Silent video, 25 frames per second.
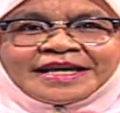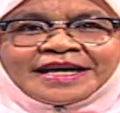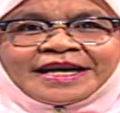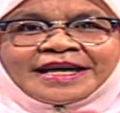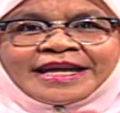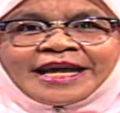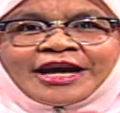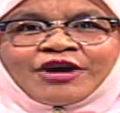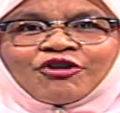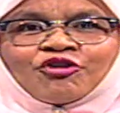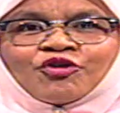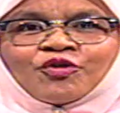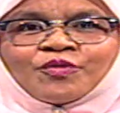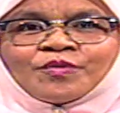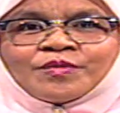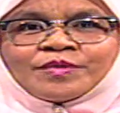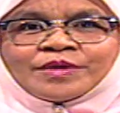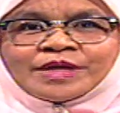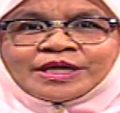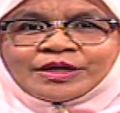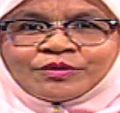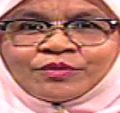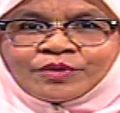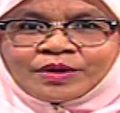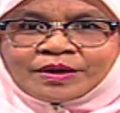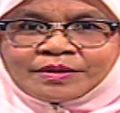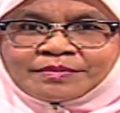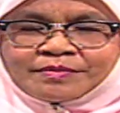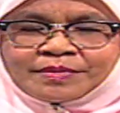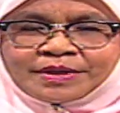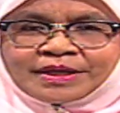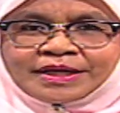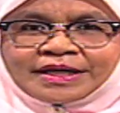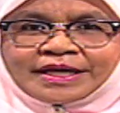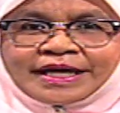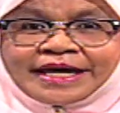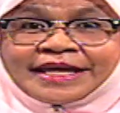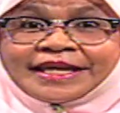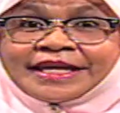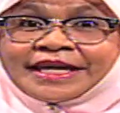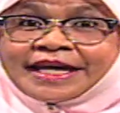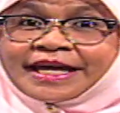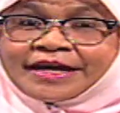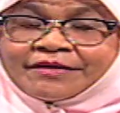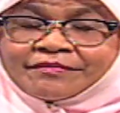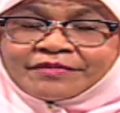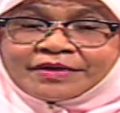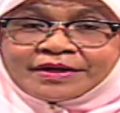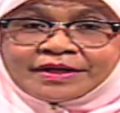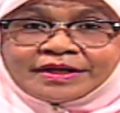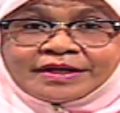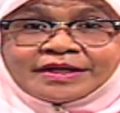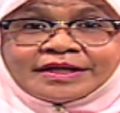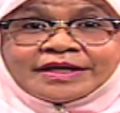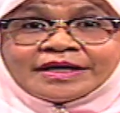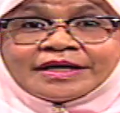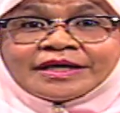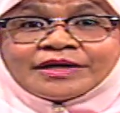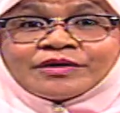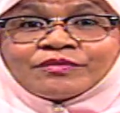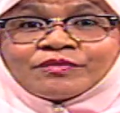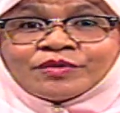And I hope they will be, at the end of the day,